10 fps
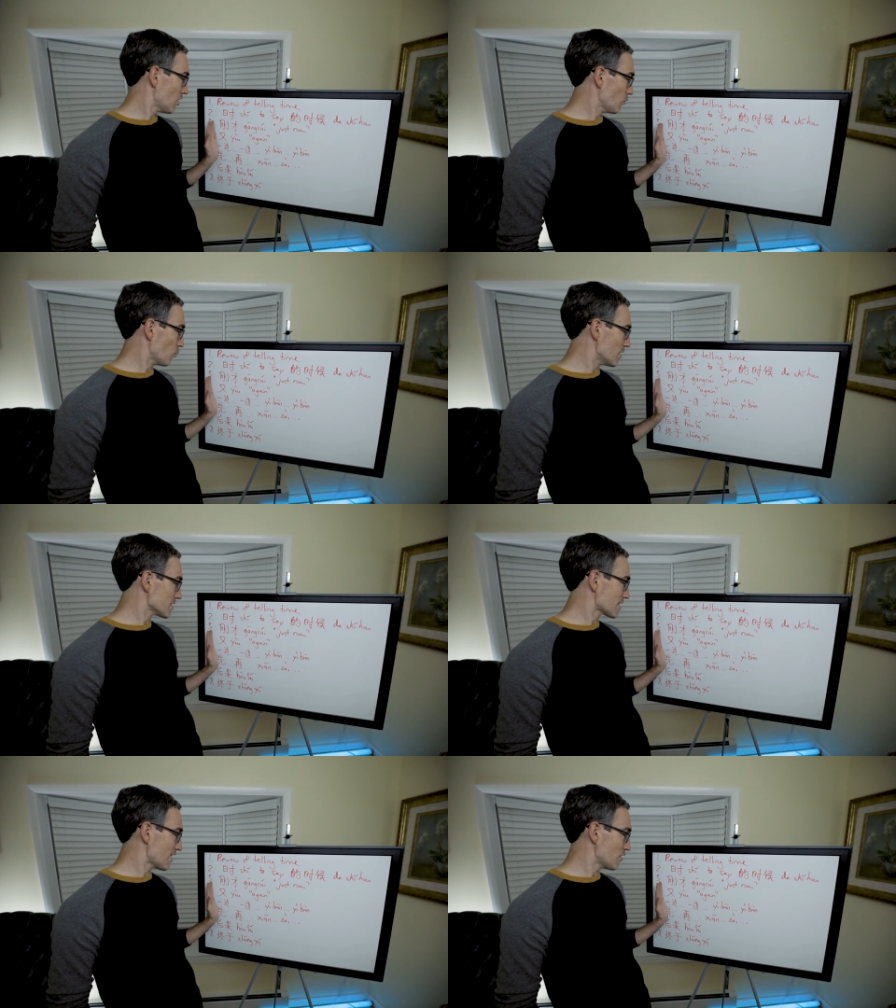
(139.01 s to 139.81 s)
One
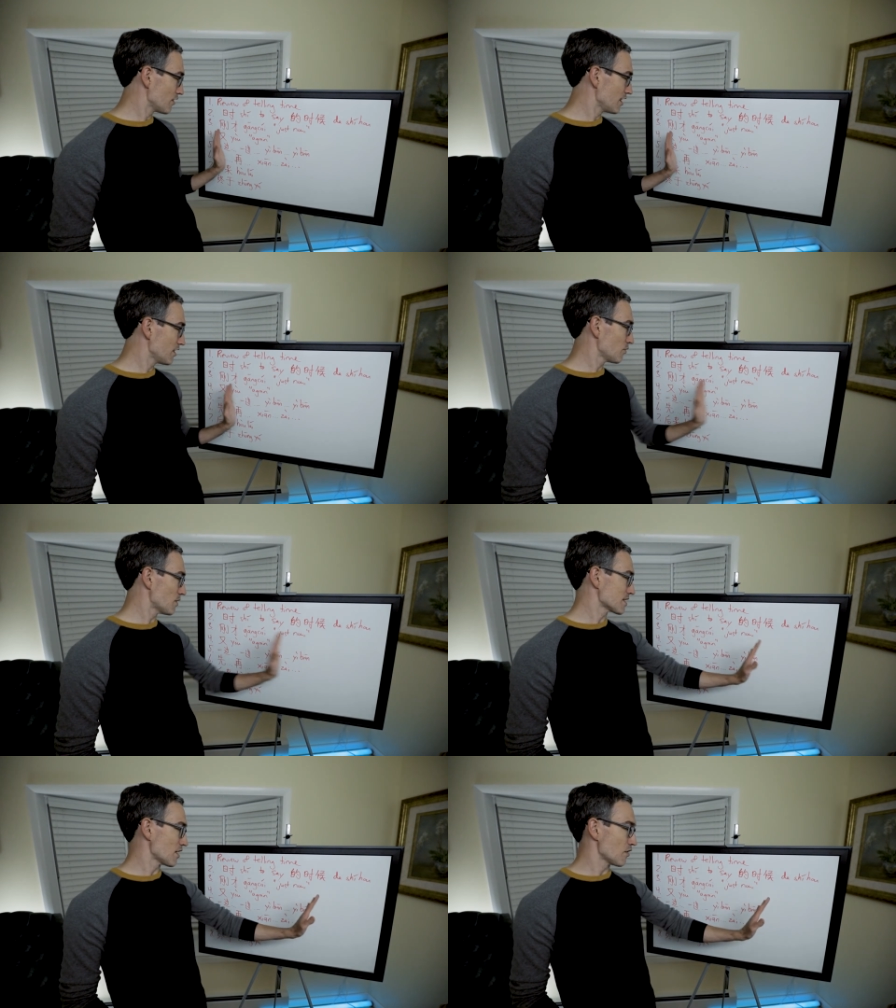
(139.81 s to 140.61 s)
side over here,
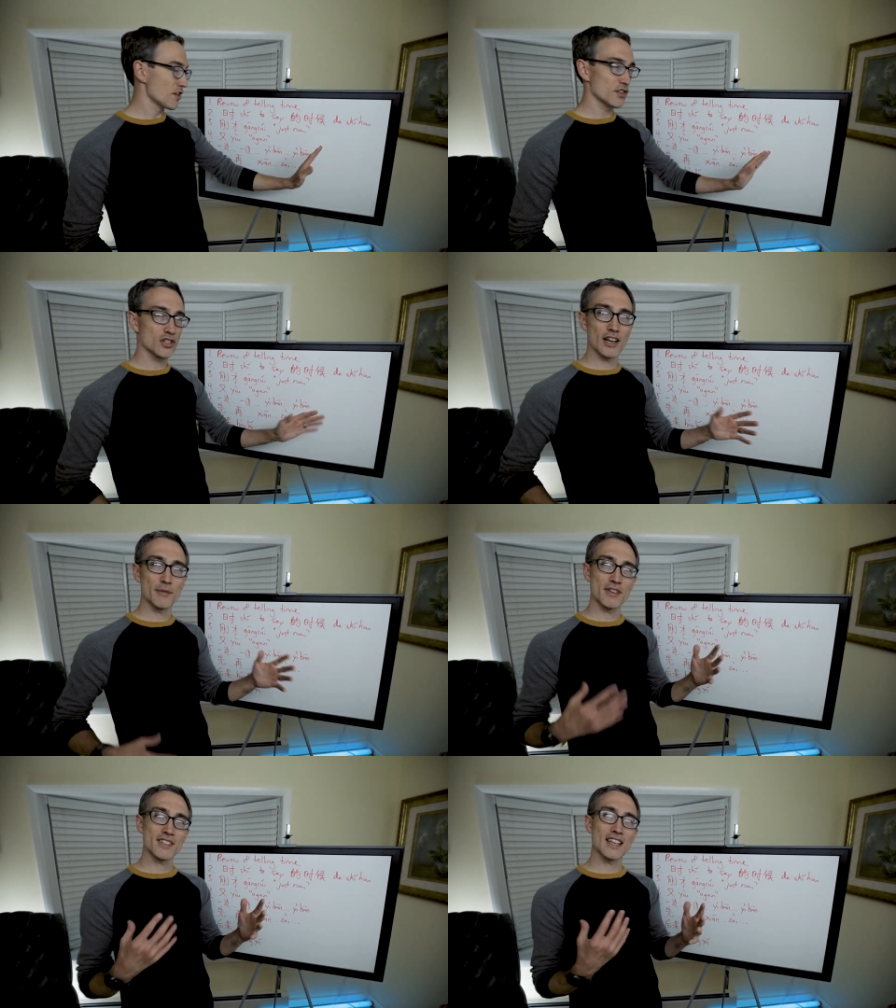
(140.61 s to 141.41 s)
one side over there, talking
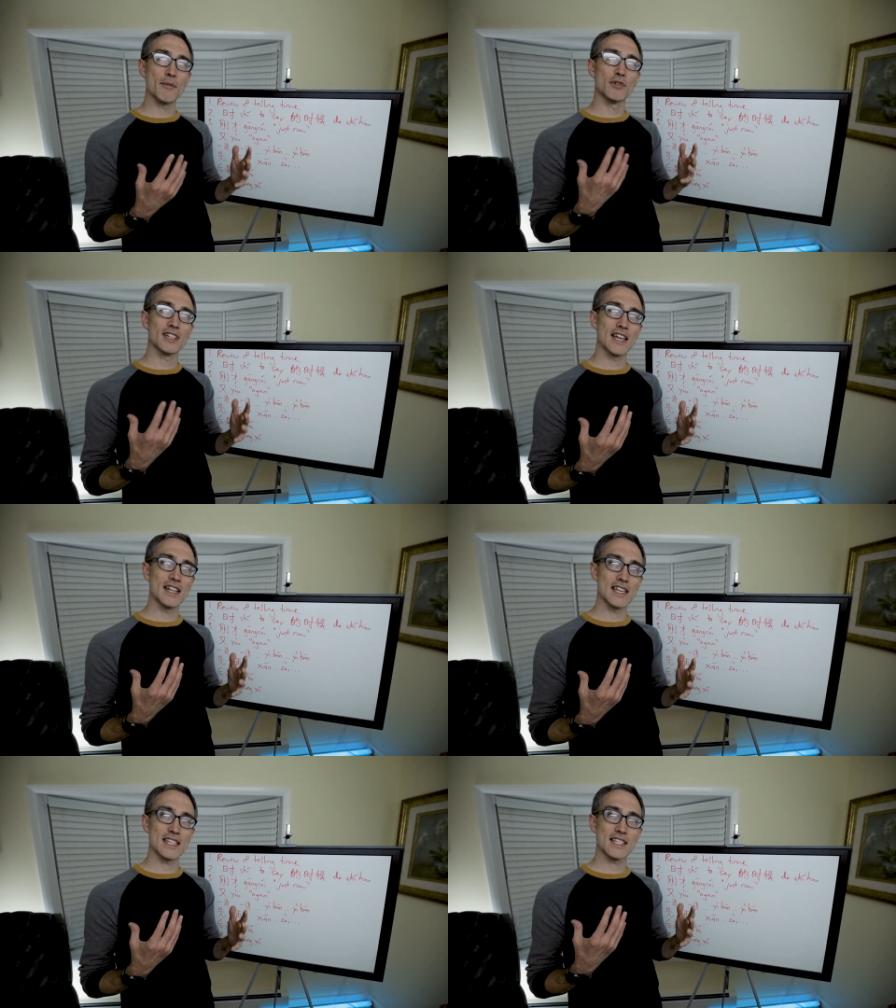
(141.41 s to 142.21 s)
about
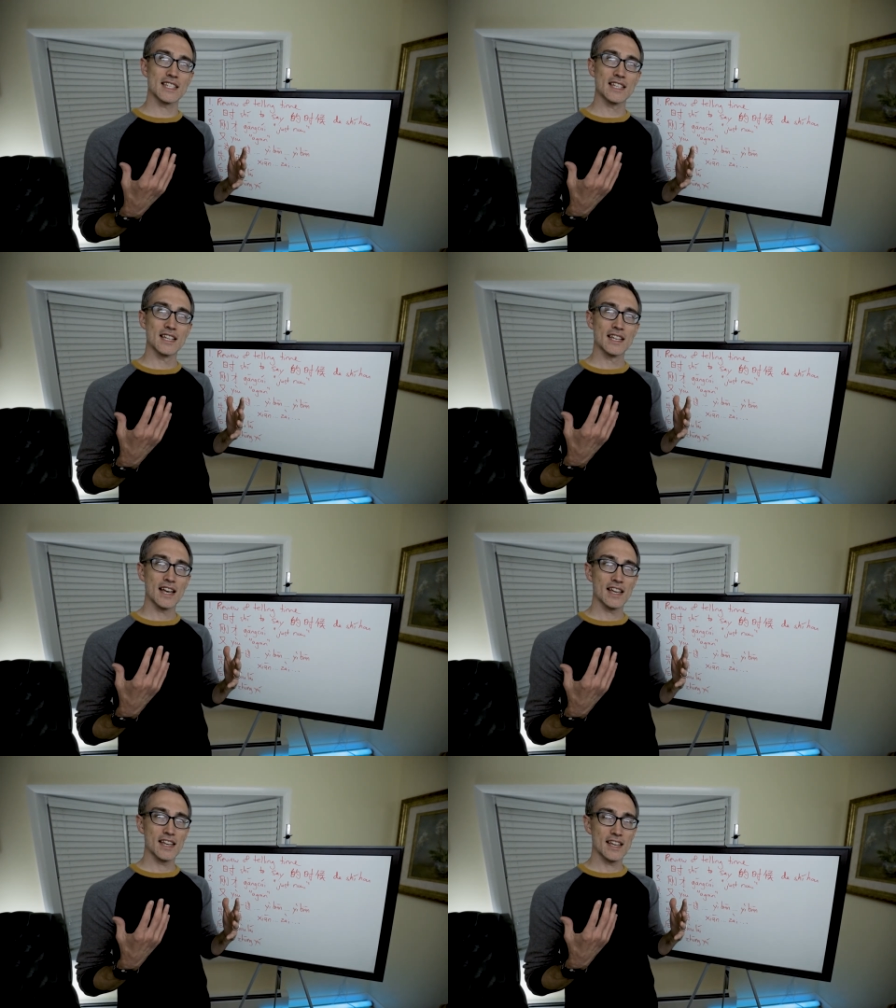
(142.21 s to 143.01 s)
simultaneous
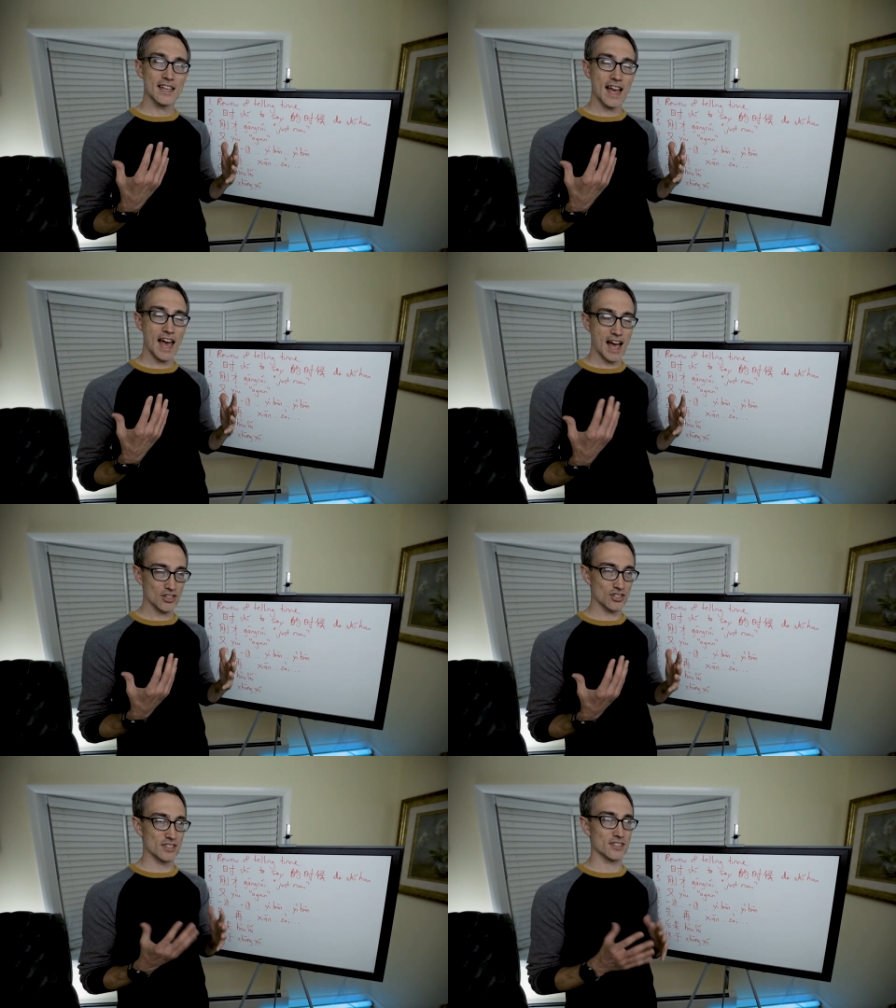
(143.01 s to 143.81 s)

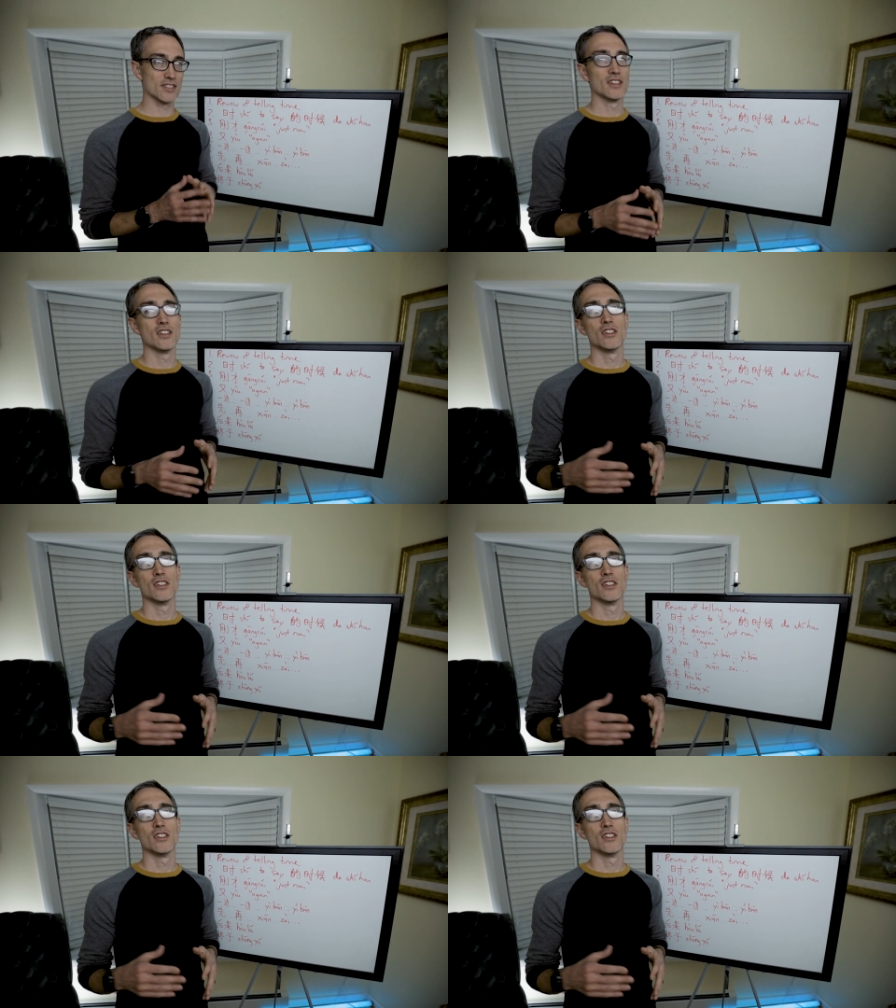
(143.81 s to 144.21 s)
actions.